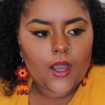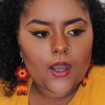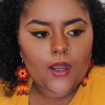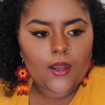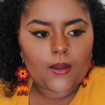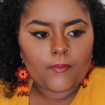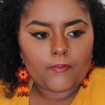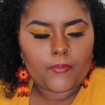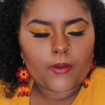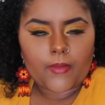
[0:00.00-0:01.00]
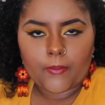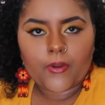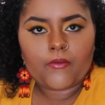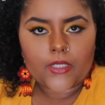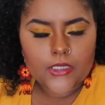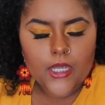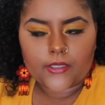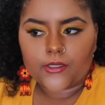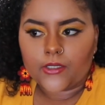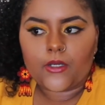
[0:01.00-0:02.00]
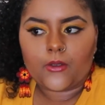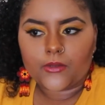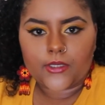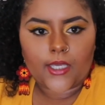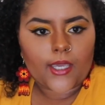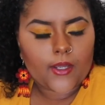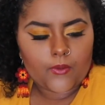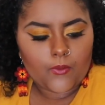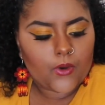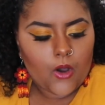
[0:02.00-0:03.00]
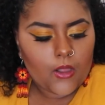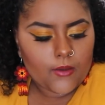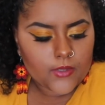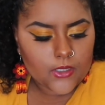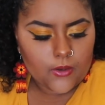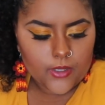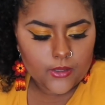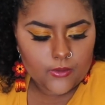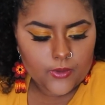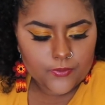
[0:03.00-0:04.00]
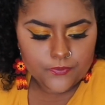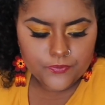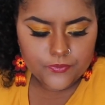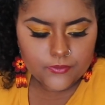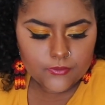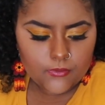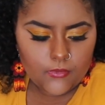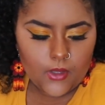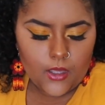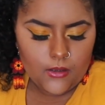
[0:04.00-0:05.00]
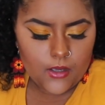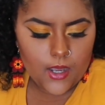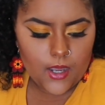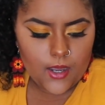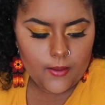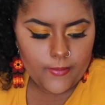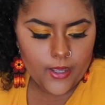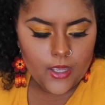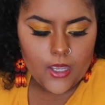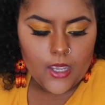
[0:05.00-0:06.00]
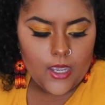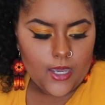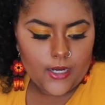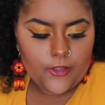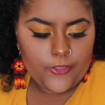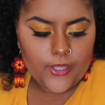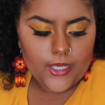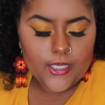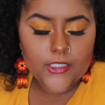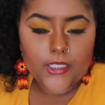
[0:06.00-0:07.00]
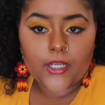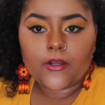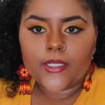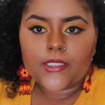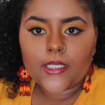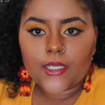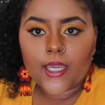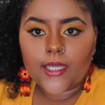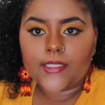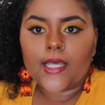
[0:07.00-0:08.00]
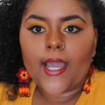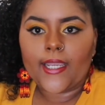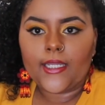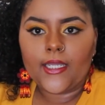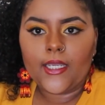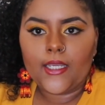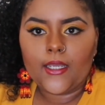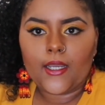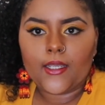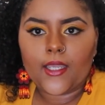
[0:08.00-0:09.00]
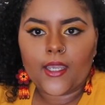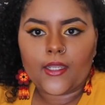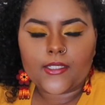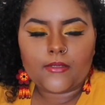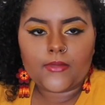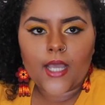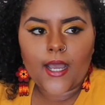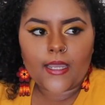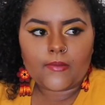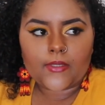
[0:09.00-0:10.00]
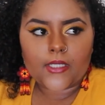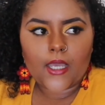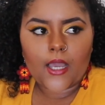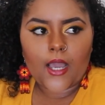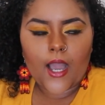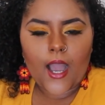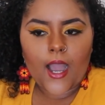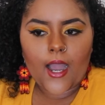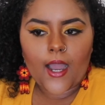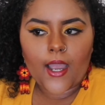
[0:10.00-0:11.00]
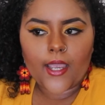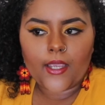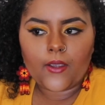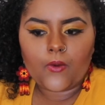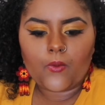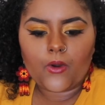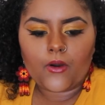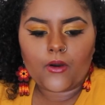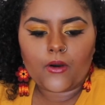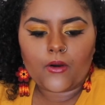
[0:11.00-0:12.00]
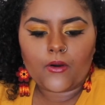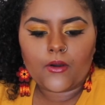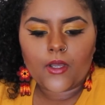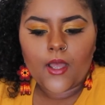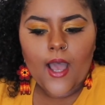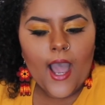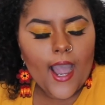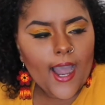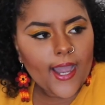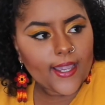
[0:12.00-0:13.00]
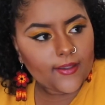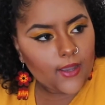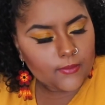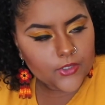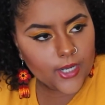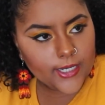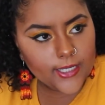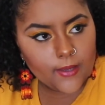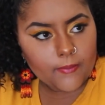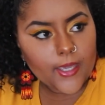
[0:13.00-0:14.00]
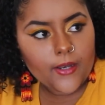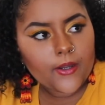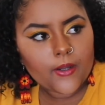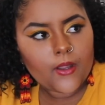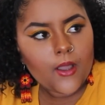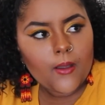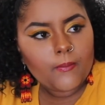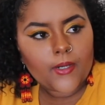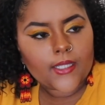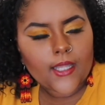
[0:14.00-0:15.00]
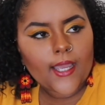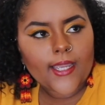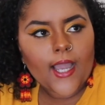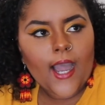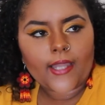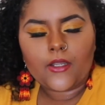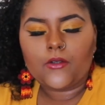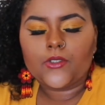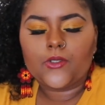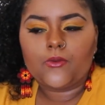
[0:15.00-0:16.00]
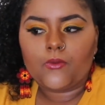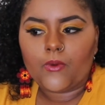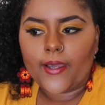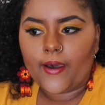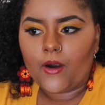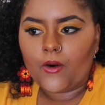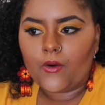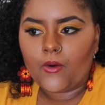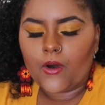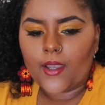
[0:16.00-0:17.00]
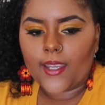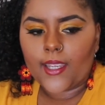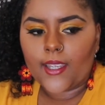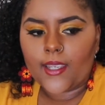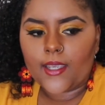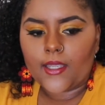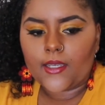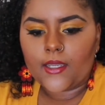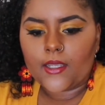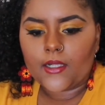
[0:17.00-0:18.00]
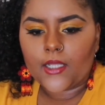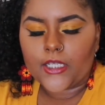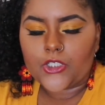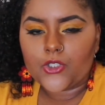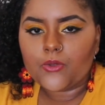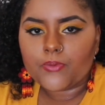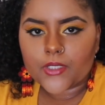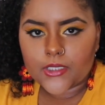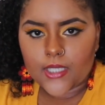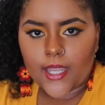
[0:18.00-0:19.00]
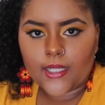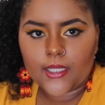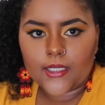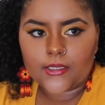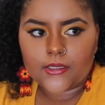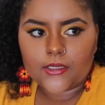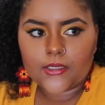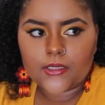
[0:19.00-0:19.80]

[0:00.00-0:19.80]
Um, but my previous doctor knows that what all I was going through. Um, another thing is increasing anxiety. Again, sometimes I will. I am trying to get better but like I don't do well in like super silent